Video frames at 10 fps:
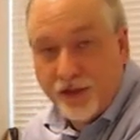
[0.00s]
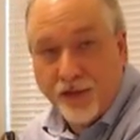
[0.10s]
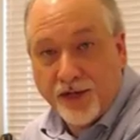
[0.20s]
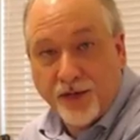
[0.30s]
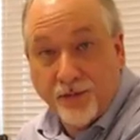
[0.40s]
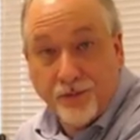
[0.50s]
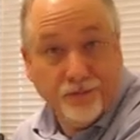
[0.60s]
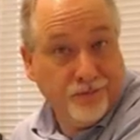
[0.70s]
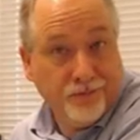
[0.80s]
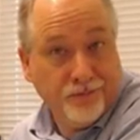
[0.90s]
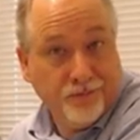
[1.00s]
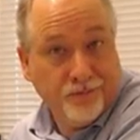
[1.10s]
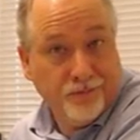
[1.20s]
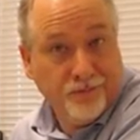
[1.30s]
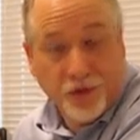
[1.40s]
at the rest of them.
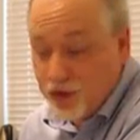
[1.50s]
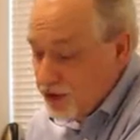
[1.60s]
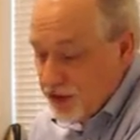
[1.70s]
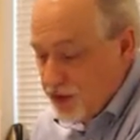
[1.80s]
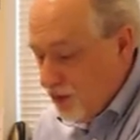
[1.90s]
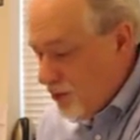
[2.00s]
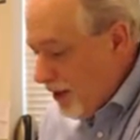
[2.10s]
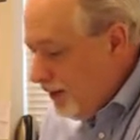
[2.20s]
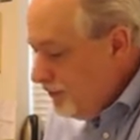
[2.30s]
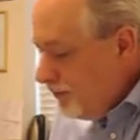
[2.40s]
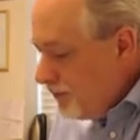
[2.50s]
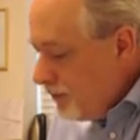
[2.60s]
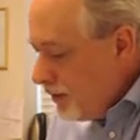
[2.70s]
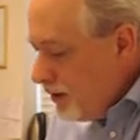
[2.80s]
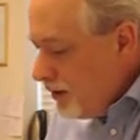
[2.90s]
There just is no point.
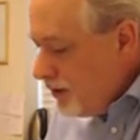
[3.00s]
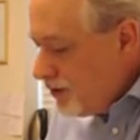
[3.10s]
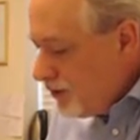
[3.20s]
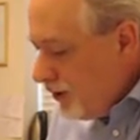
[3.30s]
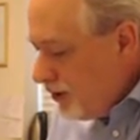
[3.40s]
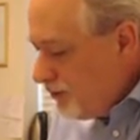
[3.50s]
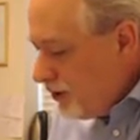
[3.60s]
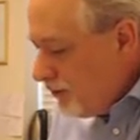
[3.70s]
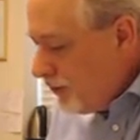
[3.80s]
So we could put a